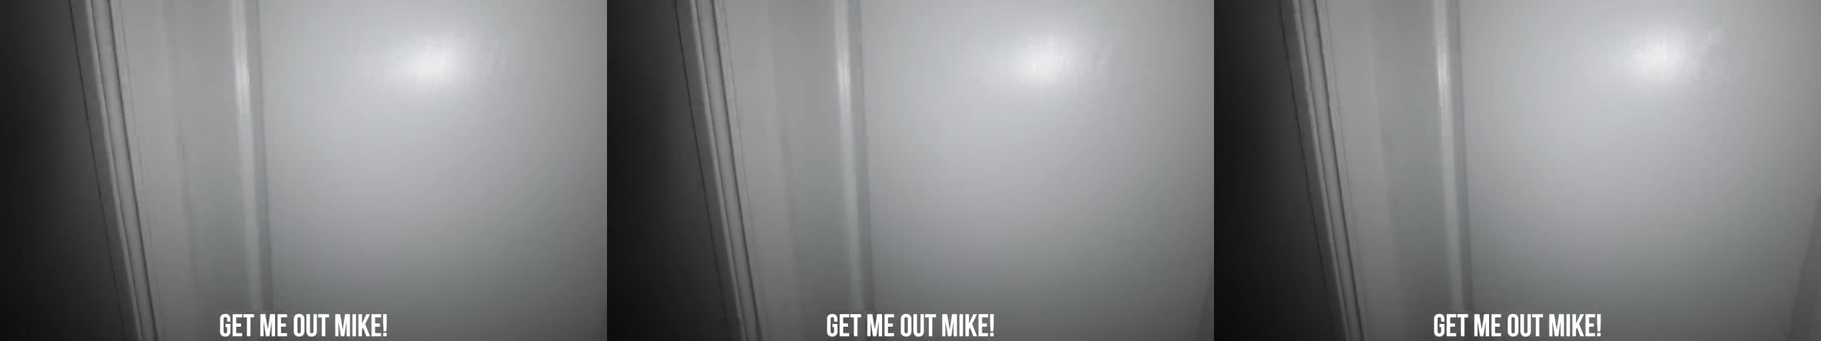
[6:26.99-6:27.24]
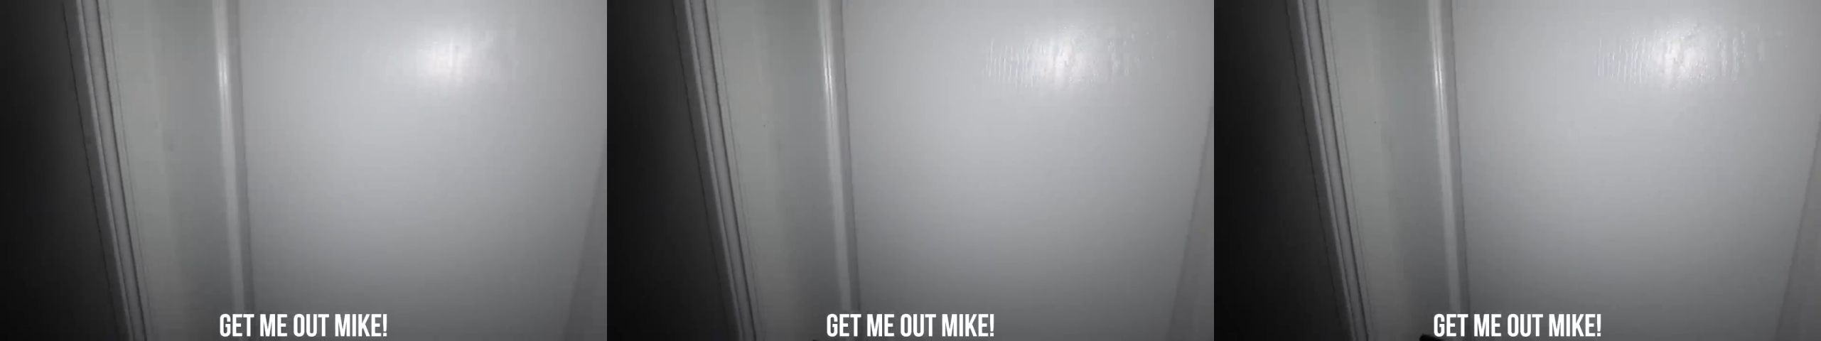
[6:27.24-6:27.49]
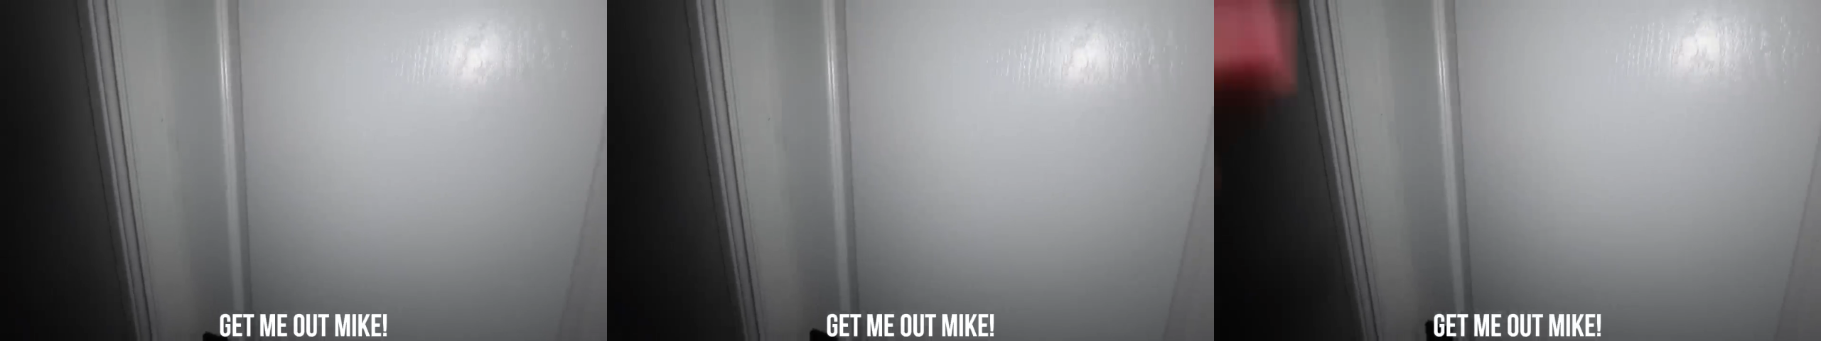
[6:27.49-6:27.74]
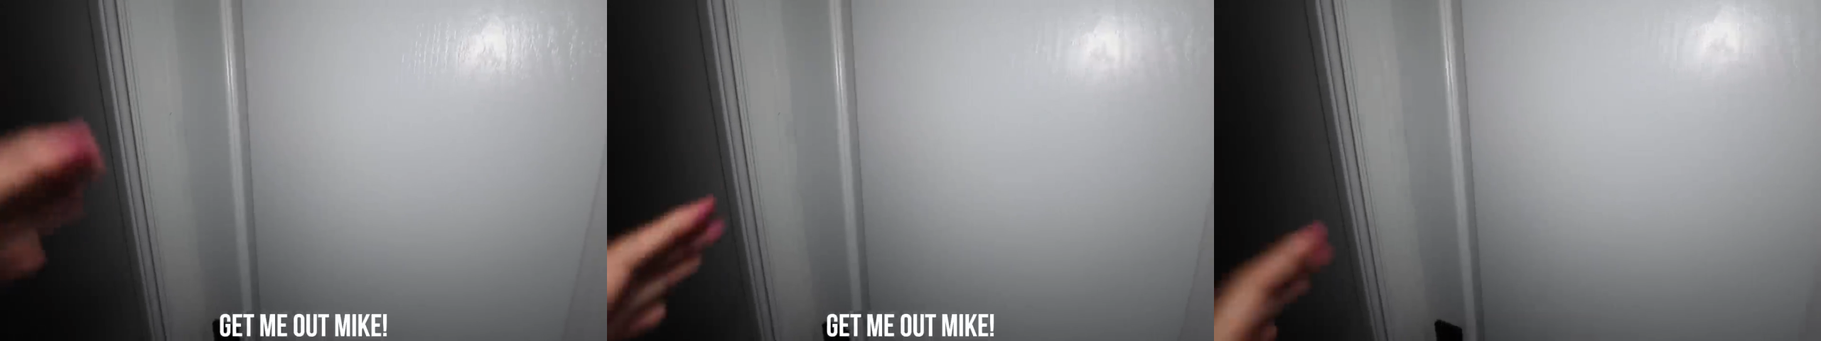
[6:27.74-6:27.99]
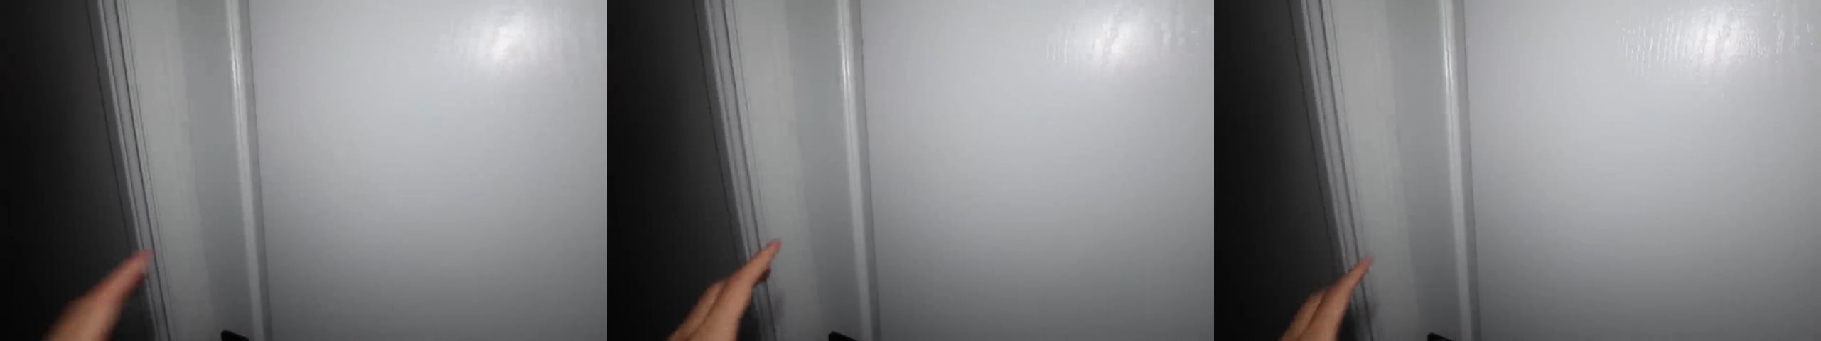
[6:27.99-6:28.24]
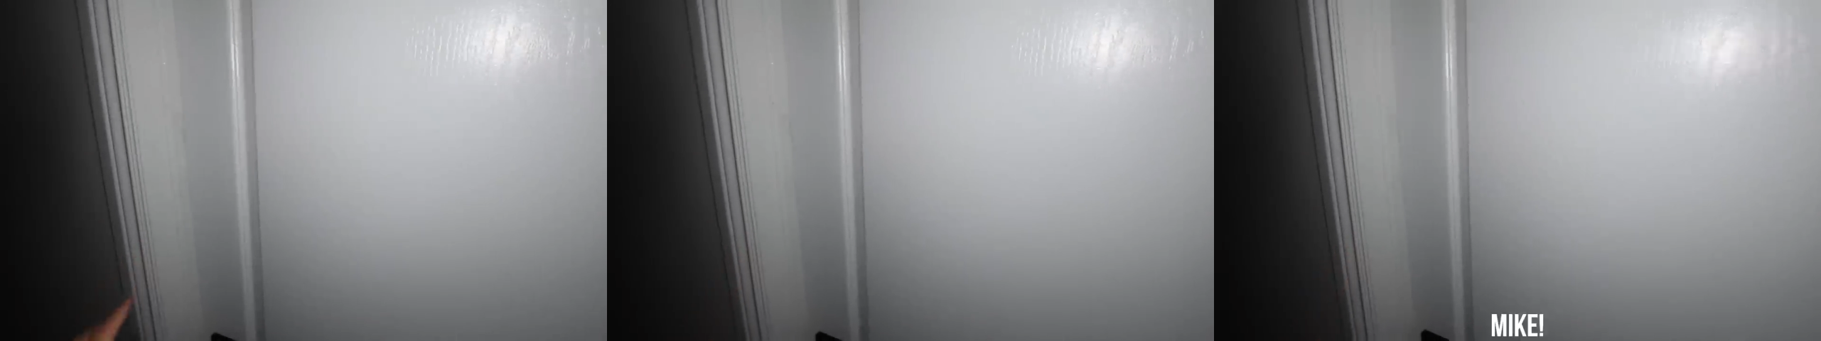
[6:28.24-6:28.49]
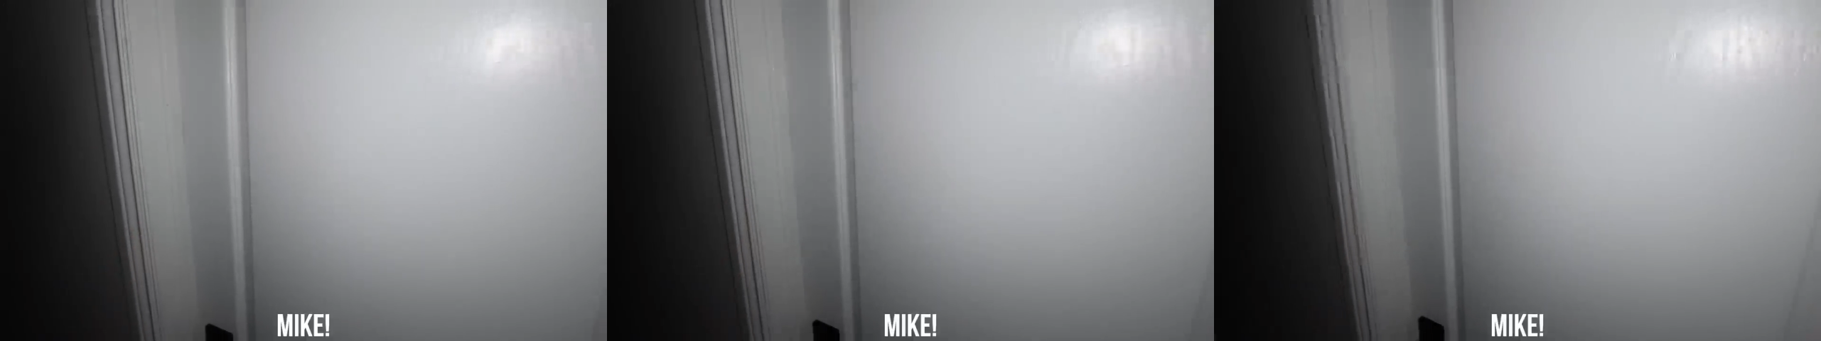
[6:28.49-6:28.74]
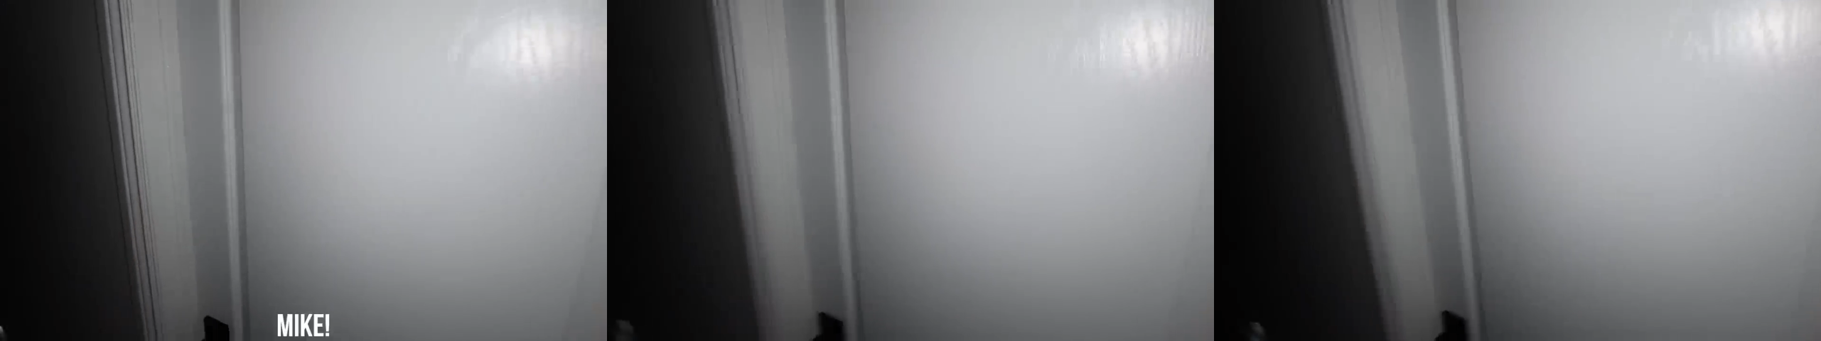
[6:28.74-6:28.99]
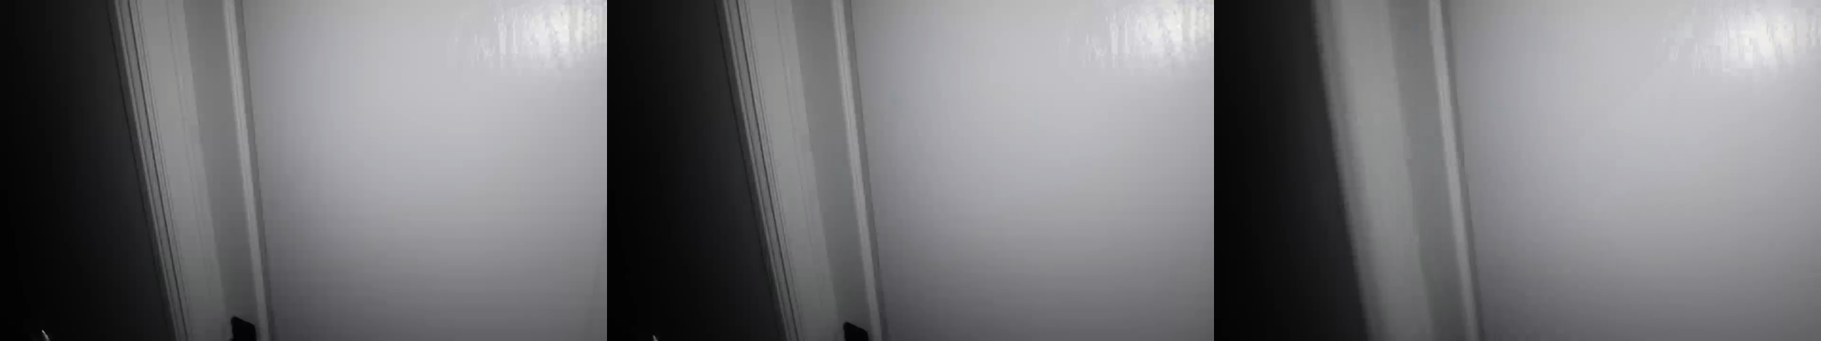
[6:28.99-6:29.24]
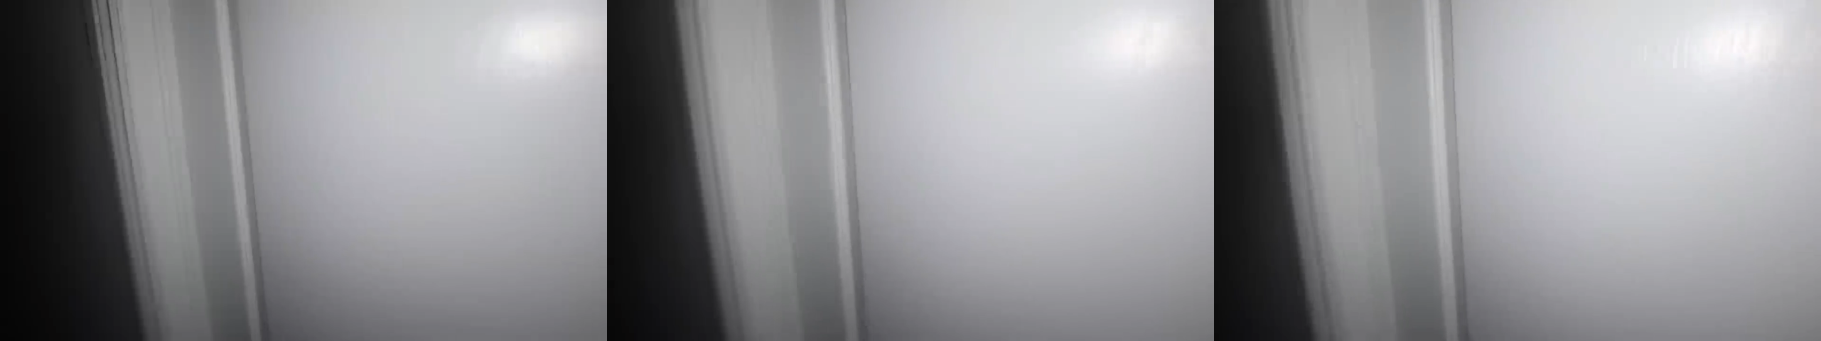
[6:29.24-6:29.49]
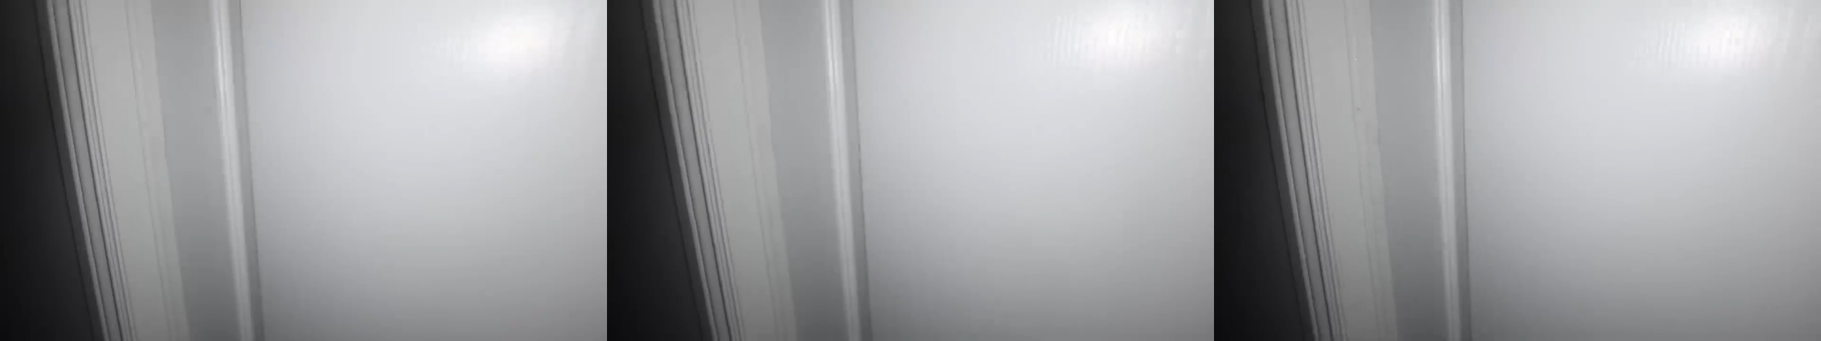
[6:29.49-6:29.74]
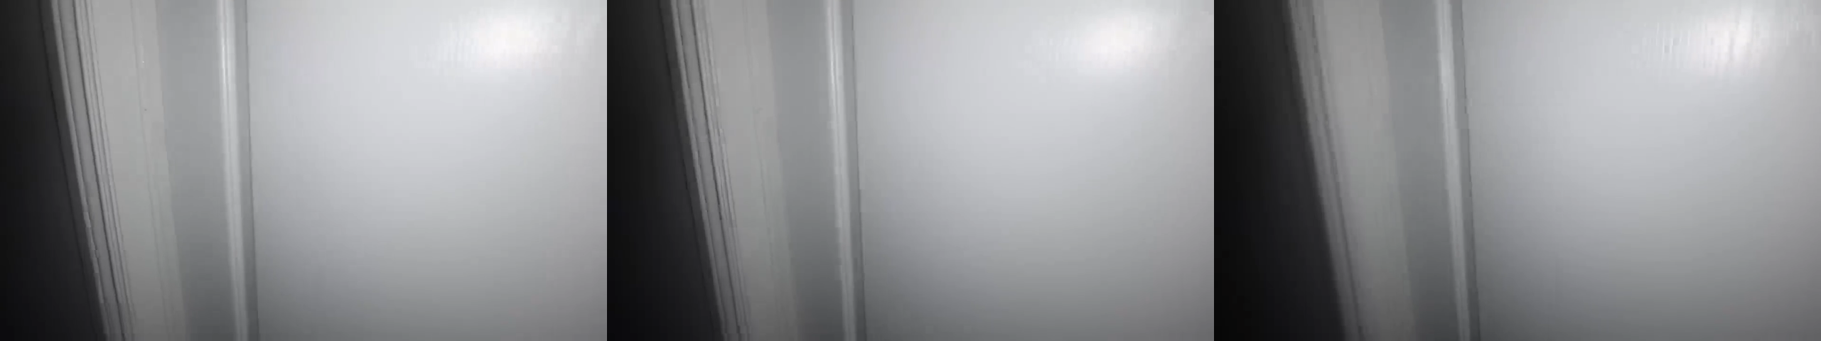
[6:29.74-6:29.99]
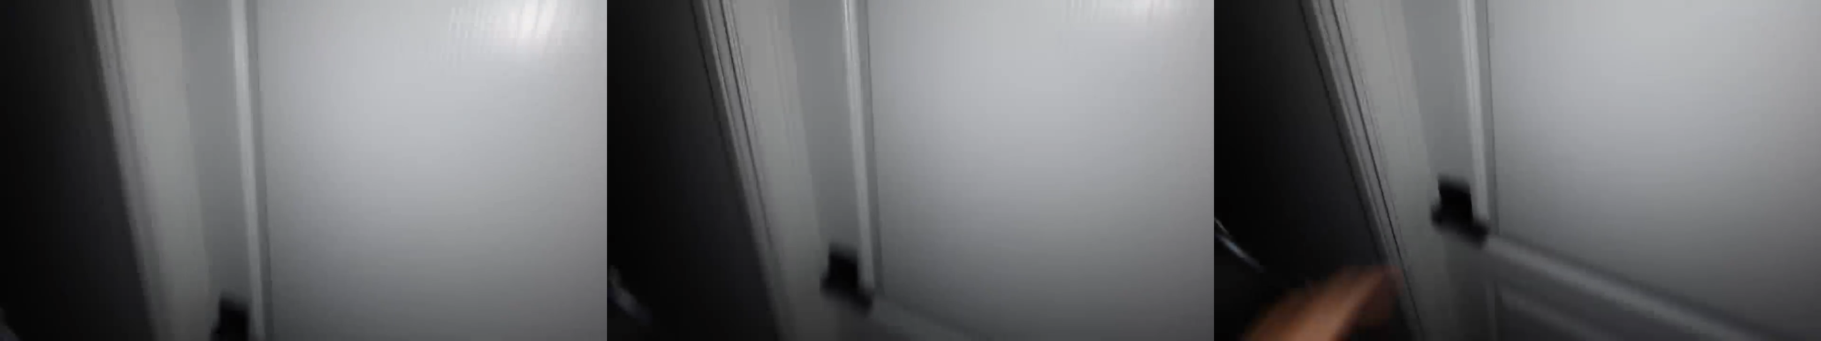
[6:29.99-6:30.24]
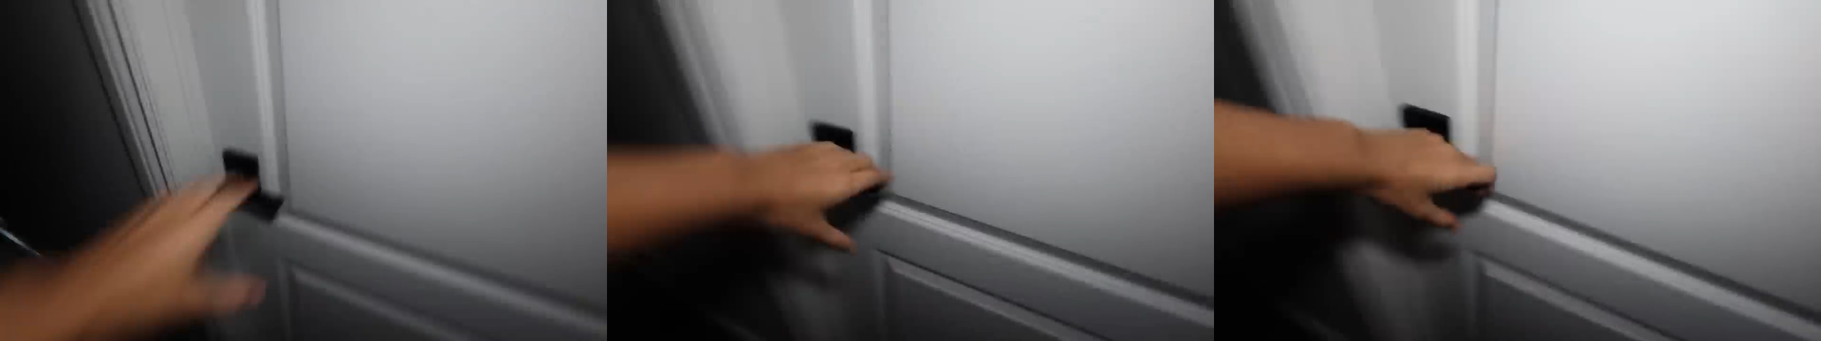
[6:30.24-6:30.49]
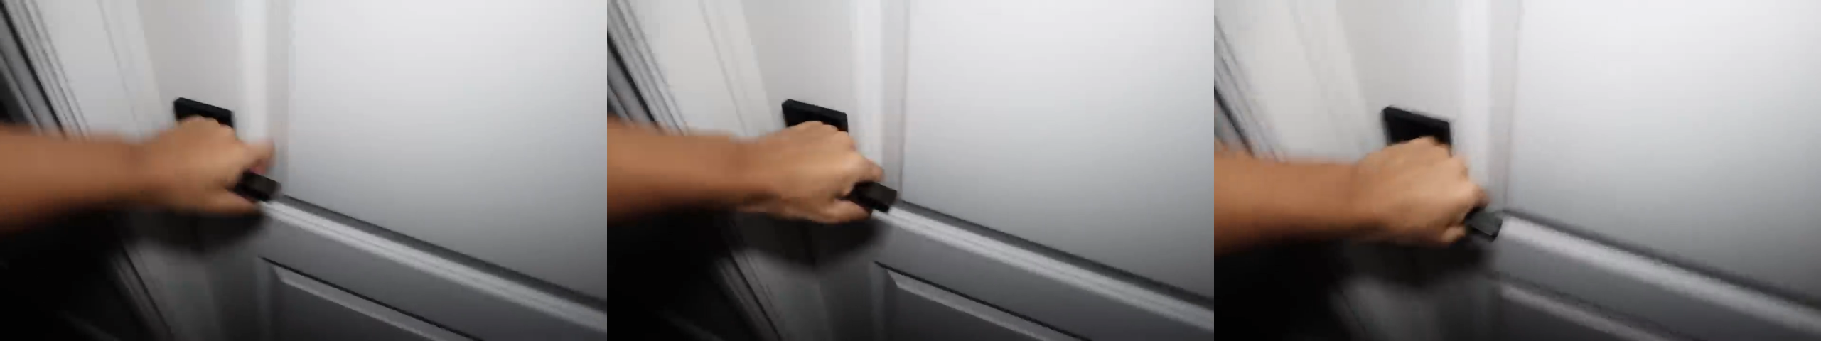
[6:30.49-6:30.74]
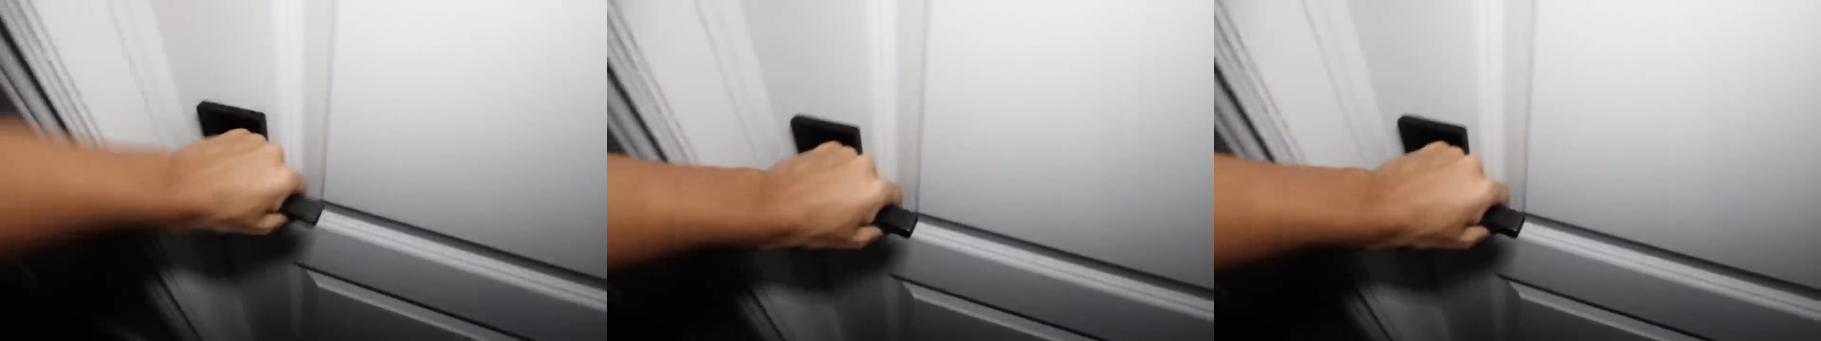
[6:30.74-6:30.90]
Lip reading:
[unreadable: no face in view]